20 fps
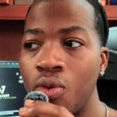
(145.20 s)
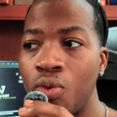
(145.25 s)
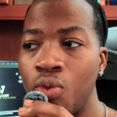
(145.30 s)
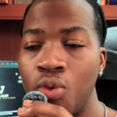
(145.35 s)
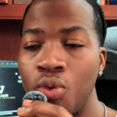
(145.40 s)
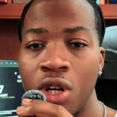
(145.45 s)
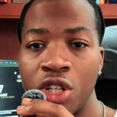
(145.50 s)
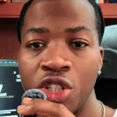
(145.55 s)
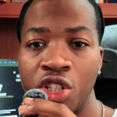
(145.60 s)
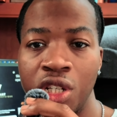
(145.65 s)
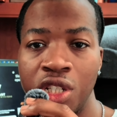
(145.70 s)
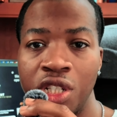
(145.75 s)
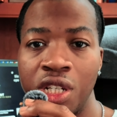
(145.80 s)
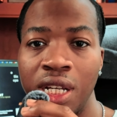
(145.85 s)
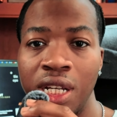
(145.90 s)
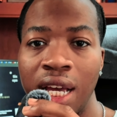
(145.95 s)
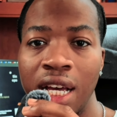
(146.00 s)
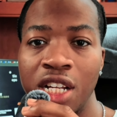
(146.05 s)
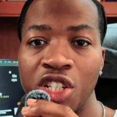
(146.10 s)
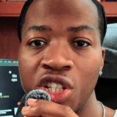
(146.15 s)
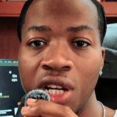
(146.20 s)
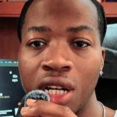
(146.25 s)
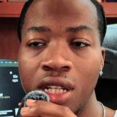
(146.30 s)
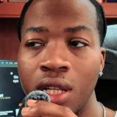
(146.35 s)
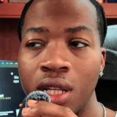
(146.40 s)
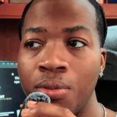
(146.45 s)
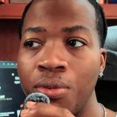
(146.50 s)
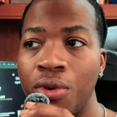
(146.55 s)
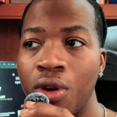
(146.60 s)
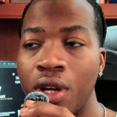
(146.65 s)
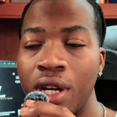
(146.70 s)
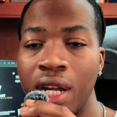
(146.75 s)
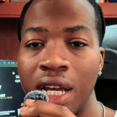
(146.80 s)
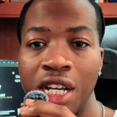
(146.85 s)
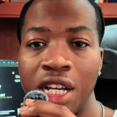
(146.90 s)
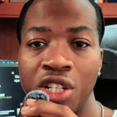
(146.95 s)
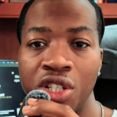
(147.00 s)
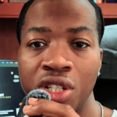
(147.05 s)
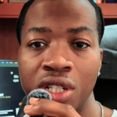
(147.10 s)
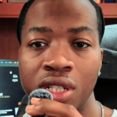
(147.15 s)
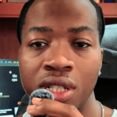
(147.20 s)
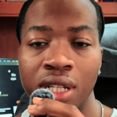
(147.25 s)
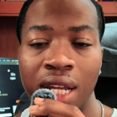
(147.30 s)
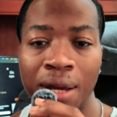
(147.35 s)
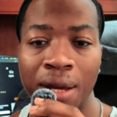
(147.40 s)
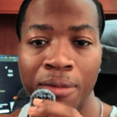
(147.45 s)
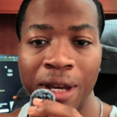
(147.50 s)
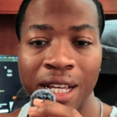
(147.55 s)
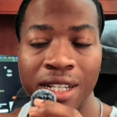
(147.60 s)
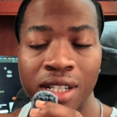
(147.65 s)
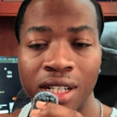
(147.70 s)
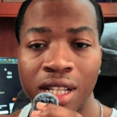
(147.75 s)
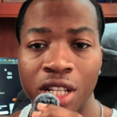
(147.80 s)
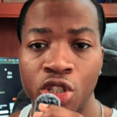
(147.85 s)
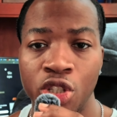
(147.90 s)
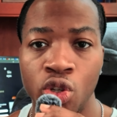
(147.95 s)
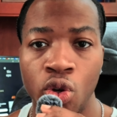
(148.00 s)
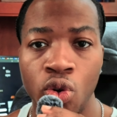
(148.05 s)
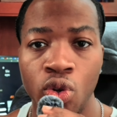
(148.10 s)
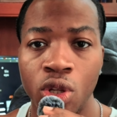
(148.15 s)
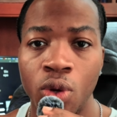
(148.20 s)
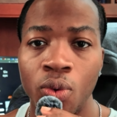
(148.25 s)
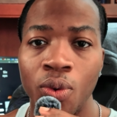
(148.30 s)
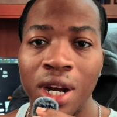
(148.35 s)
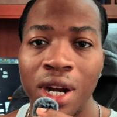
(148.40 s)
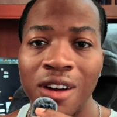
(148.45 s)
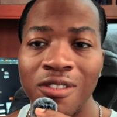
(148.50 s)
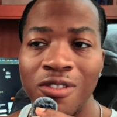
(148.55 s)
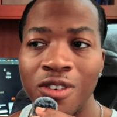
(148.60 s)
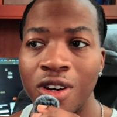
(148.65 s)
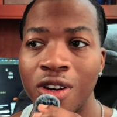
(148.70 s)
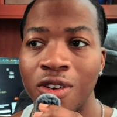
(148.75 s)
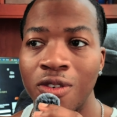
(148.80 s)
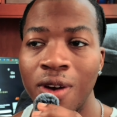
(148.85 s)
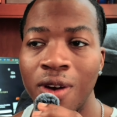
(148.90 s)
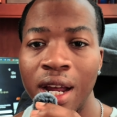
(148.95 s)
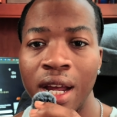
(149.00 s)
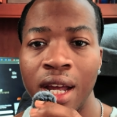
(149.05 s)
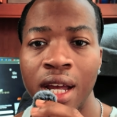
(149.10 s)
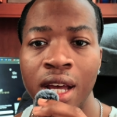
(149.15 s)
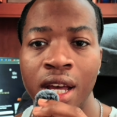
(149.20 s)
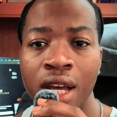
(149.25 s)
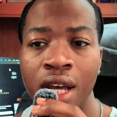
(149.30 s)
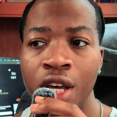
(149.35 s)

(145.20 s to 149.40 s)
what should she get checked up on and he just like basically told her whatever right